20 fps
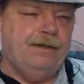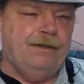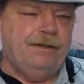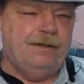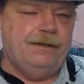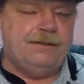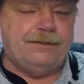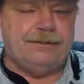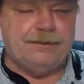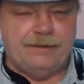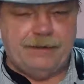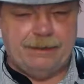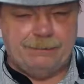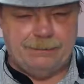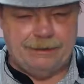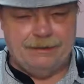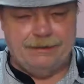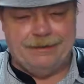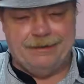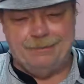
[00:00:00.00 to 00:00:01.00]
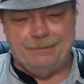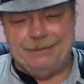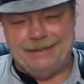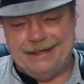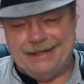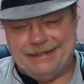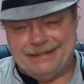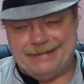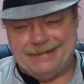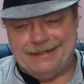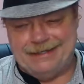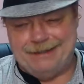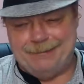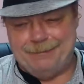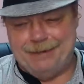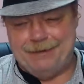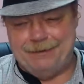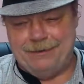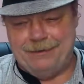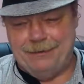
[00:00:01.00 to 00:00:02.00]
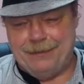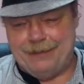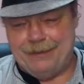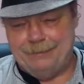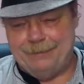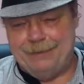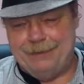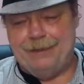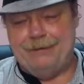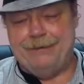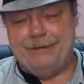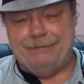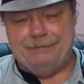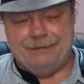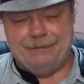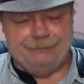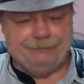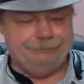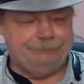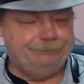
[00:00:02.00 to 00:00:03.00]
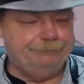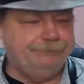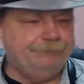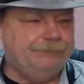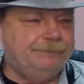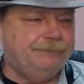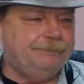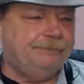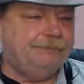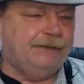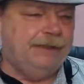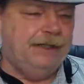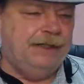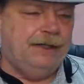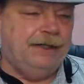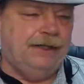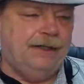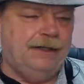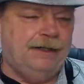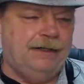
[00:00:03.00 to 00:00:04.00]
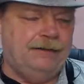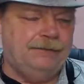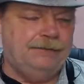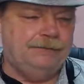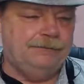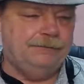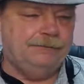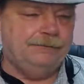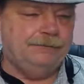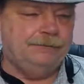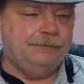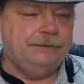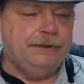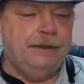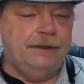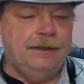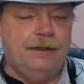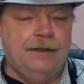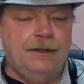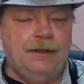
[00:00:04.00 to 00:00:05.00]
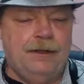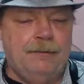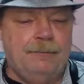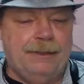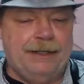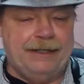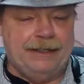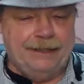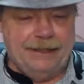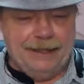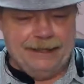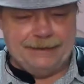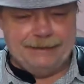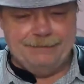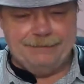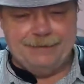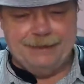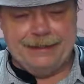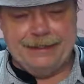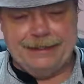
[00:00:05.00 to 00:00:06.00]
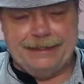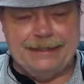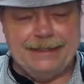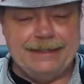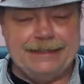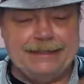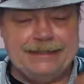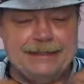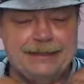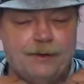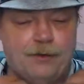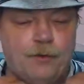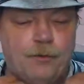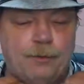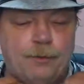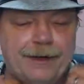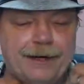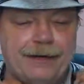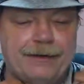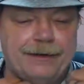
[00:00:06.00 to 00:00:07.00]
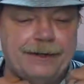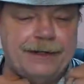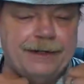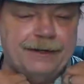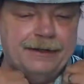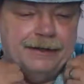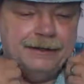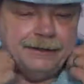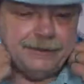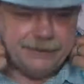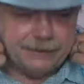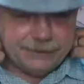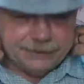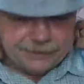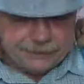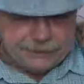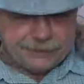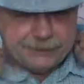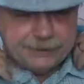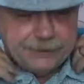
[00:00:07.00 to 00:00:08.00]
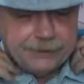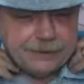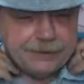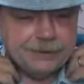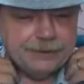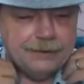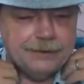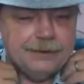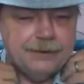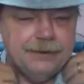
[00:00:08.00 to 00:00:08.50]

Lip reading: So I'm a little bit hesitant about going up there even. But I'd like to find a decent open area to